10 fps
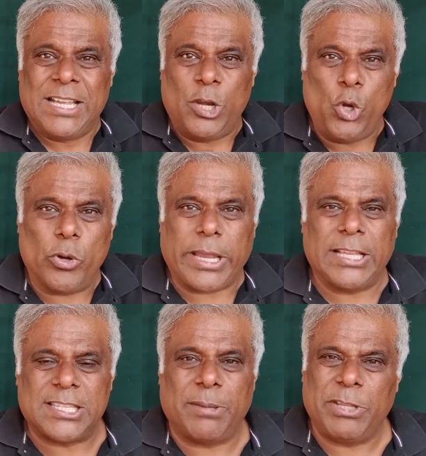look
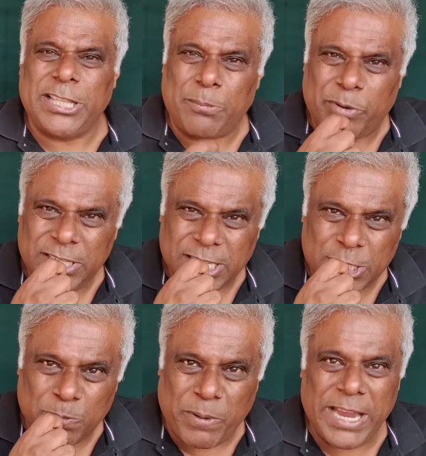at something that brings a
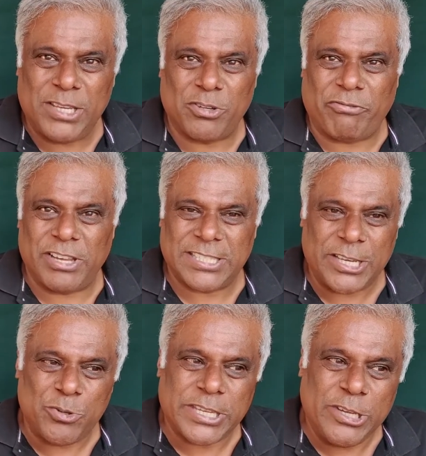smile to your face and
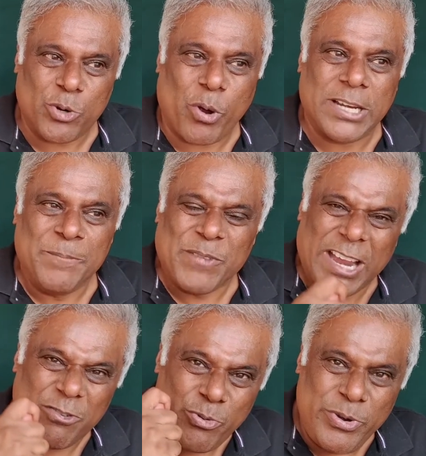you say, you know what, I
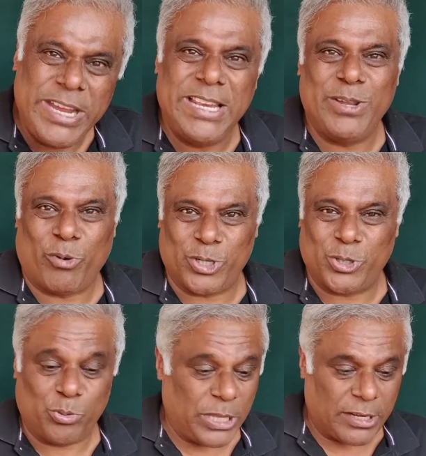really want to
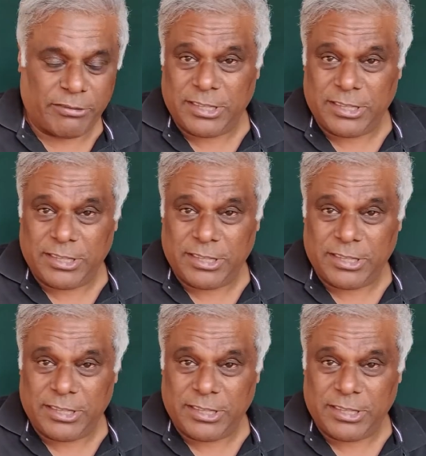do that.